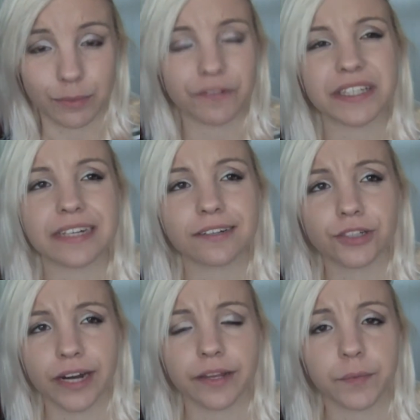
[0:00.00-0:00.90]
Obviously in
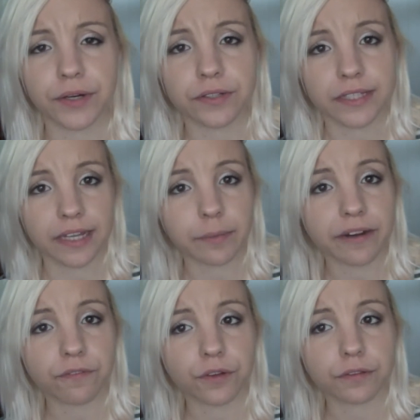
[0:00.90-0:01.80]
Australia we don't
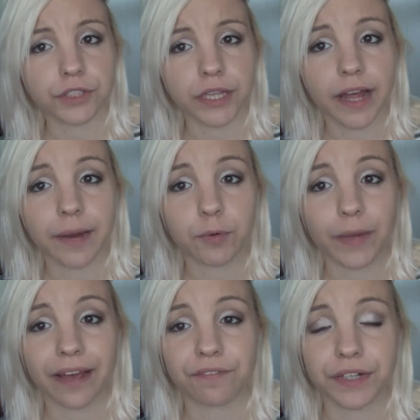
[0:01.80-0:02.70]
celebrate fourth of July, but
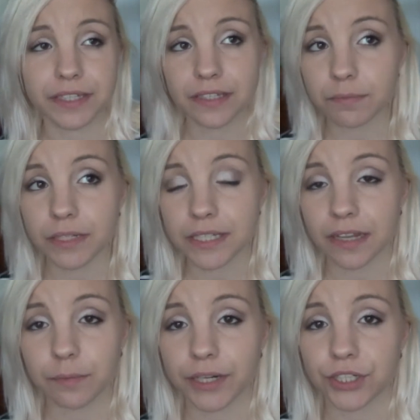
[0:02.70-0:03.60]
we have very similar
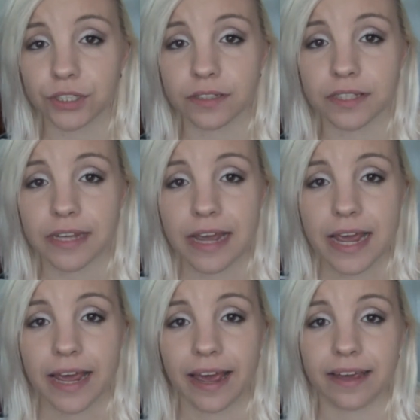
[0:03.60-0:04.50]
celebrations,
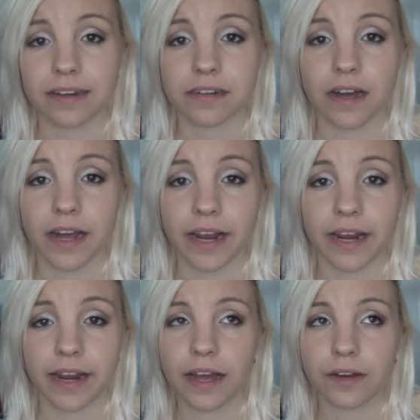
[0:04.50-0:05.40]
and
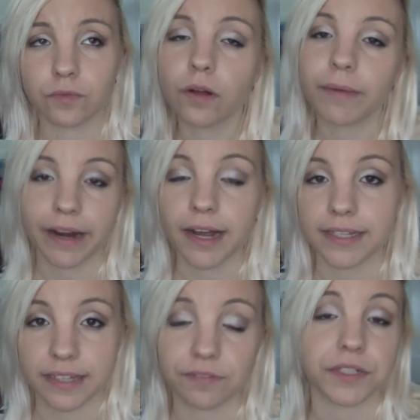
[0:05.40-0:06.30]
I roll my
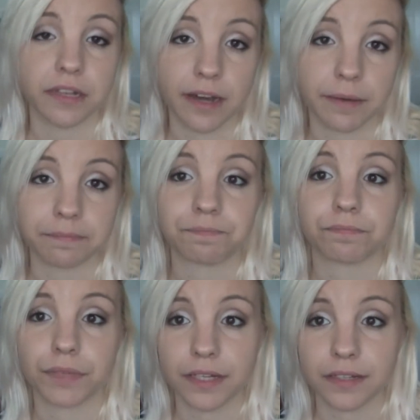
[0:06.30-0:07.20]
eyes every time
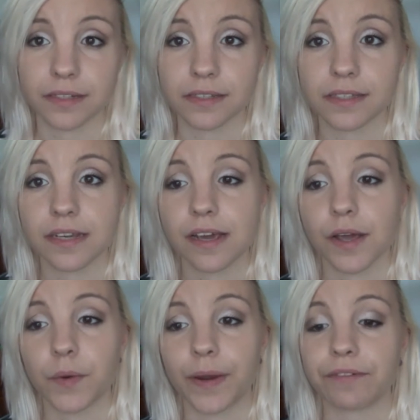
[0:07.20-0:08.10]
because
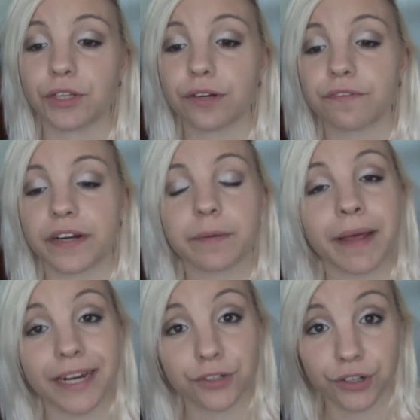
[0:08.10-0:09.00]
we have a lot of very
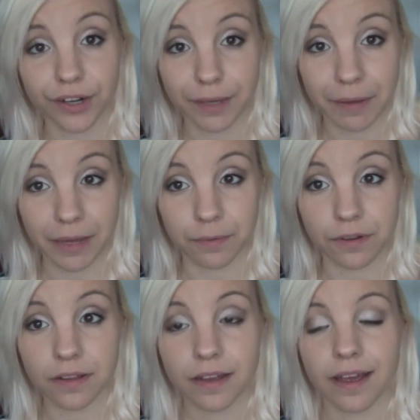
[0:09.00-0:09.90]
patriotic
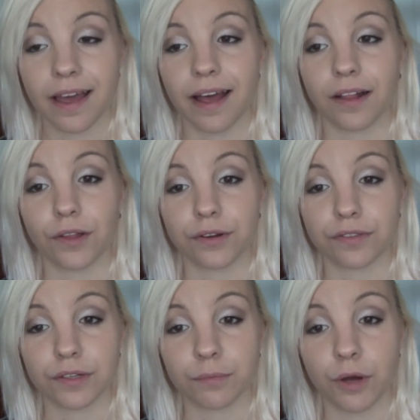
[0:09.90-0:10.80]
people. A lot of
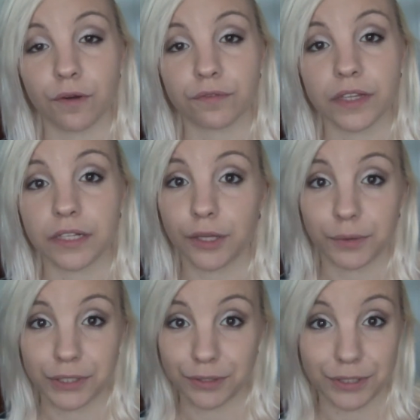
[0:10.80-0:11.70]
them of the
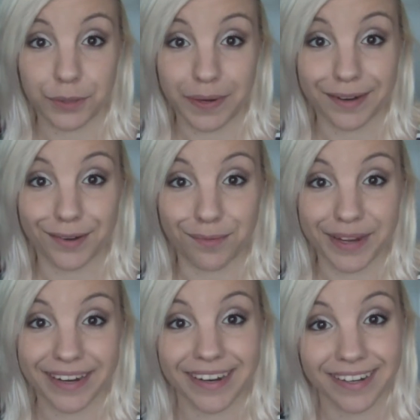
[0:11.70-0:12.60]
lower
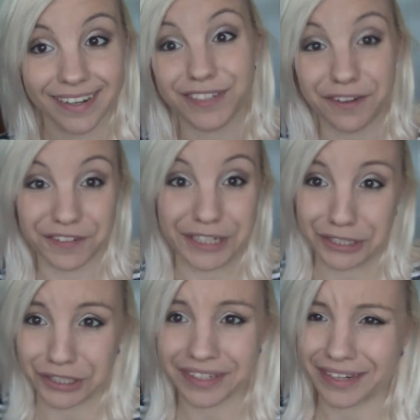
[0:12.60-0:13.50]
socioeconomic
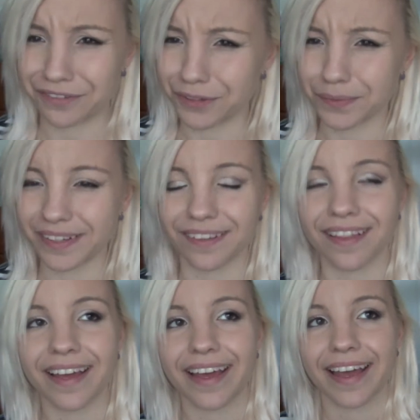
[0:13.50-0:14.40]
definition, if you will,
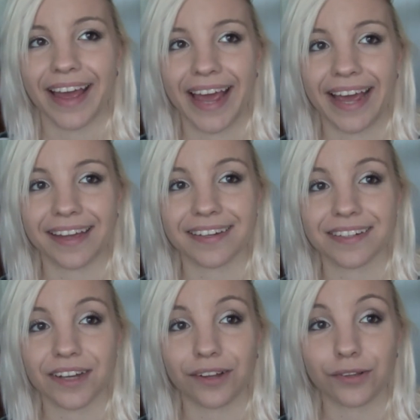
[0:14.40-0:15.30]

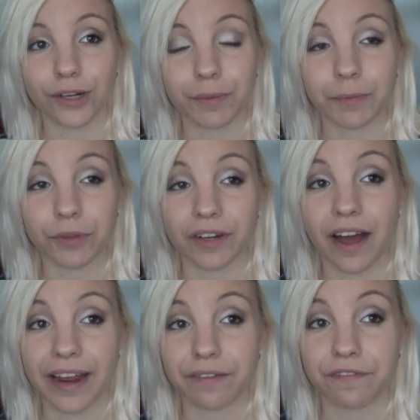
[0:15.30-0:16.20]
and a lot of people that
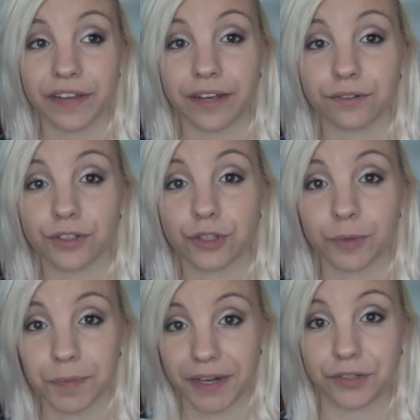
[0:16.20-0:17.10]
I have found to
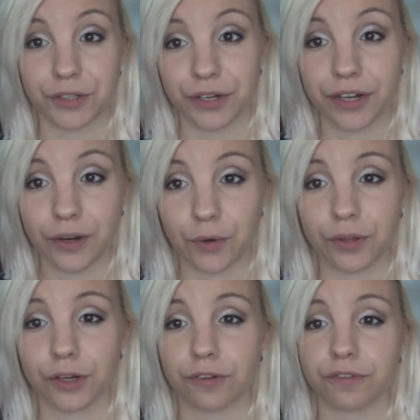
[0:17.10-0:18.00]
be patriotic, or a
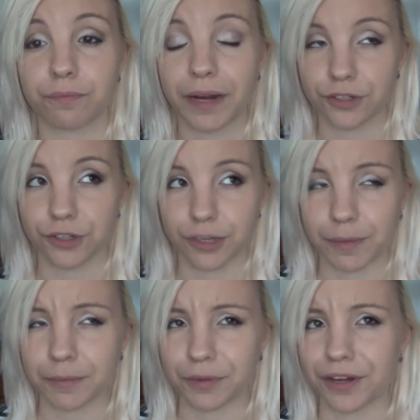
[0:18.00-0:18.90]
lot of patriotic
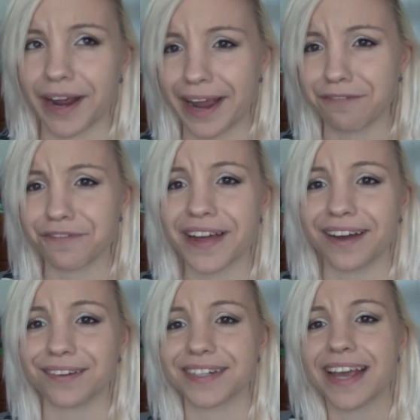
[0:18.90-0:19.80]
people that I have
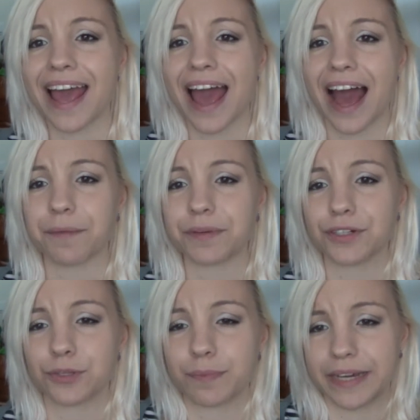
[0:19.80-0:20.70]
found, happen
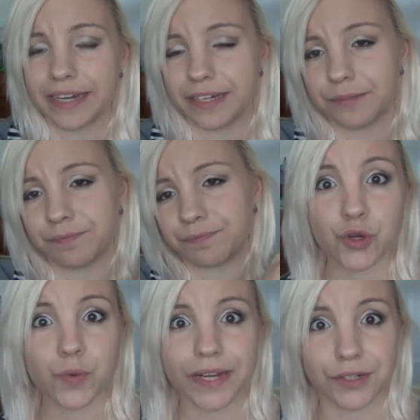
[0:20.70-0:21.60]
to be
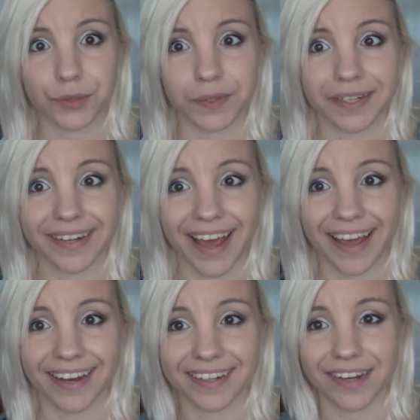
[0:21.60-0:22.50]
too into it.
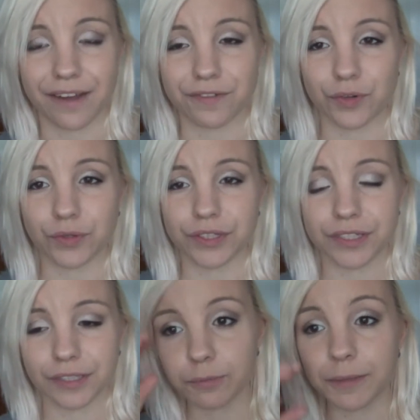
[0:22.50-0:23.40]
And I've
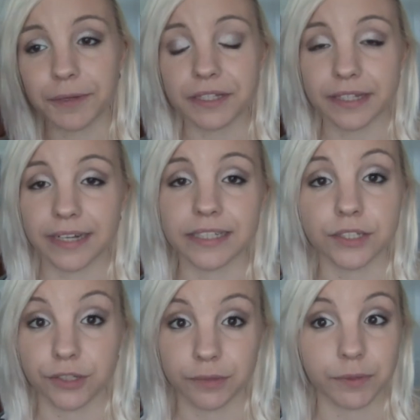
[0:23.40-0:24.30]
noticed, me personally, I
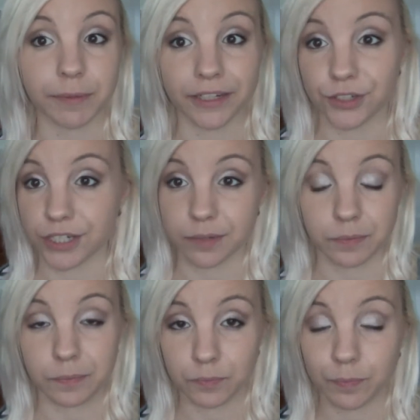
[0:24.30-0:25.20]
disagree with patriotism,
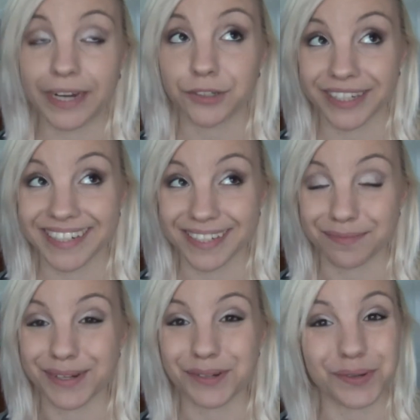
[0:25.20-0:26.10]

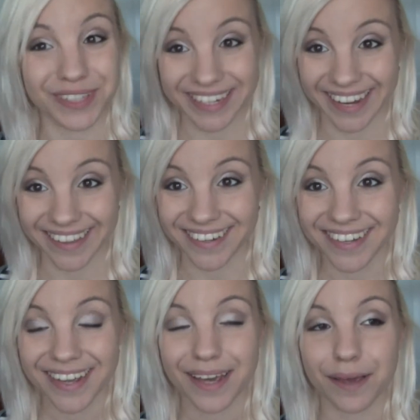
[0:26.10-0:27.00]
patriotism altogether,
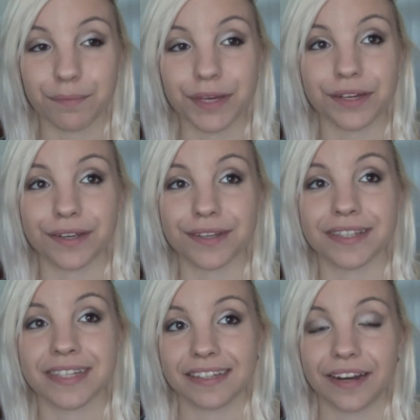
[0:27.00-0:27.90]

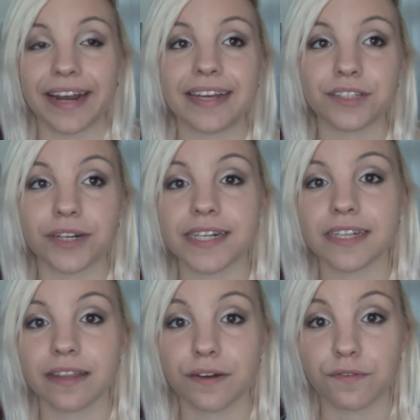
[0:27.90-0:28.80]
because, okay, it's great to
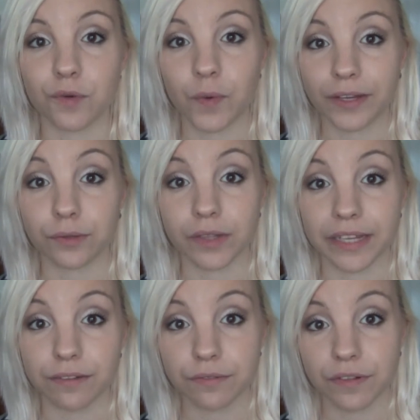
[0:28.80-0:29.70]
love where you
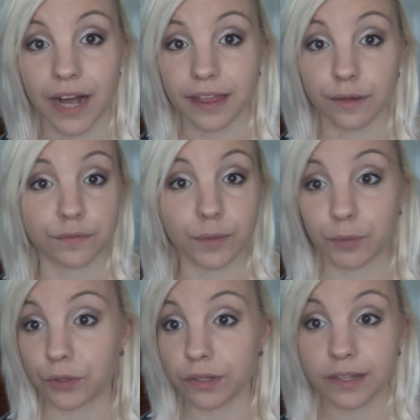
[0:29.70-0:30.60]
live. I love the
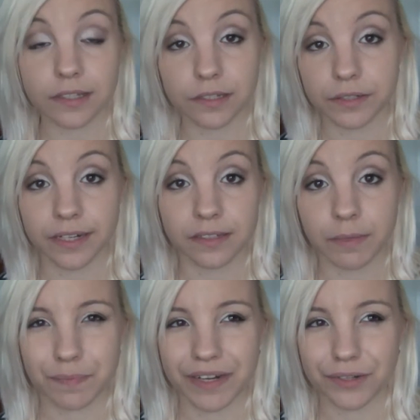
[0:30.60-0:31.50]
beauty that surrounds
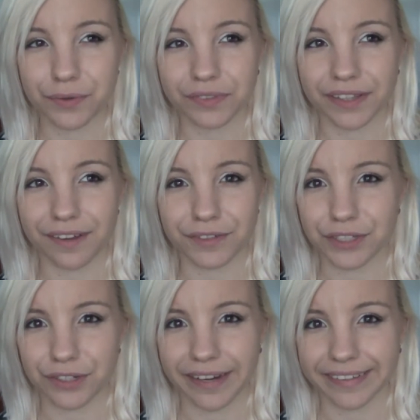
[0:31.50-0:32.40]
me, but I don't love
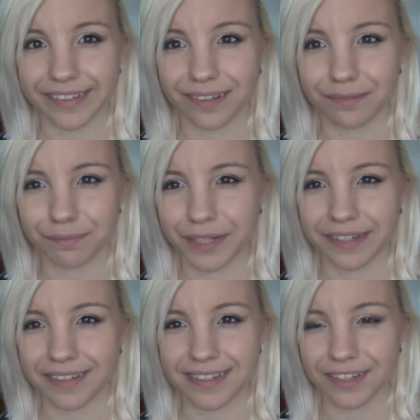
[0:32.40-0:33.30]
Australia
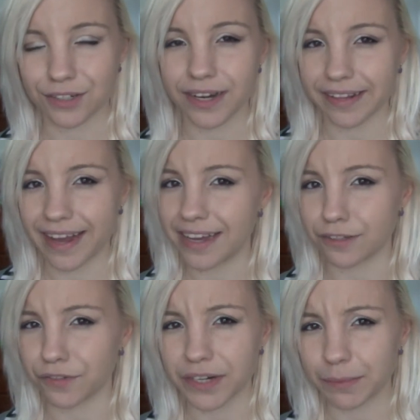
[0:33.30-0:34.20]
because Australia has
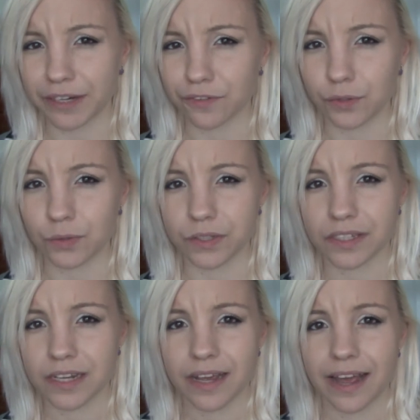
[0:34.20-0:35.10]
very many
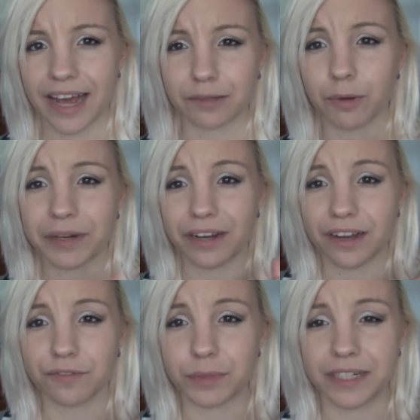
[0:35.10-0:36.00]
flaws. At the moment, our
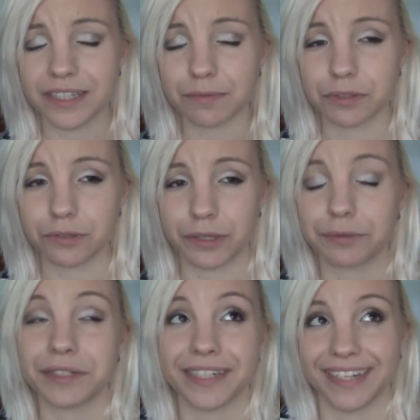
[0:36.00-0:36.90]
government is absolutely
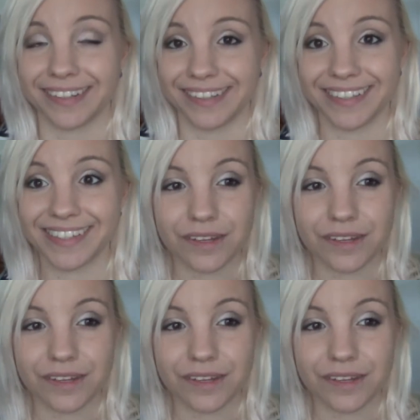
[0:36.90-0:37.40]
ridiculous.